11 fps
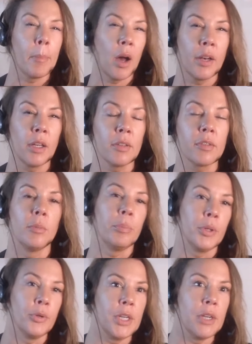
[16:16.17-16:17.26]
artists and
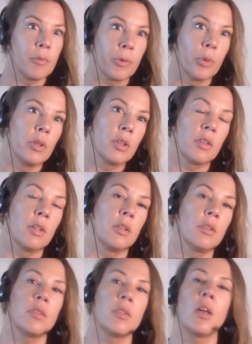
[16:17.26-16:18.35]
beauty
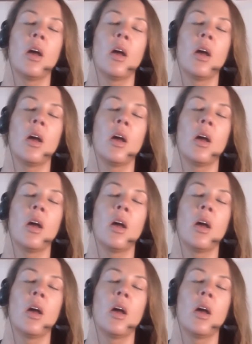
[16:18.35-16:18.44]
influencers.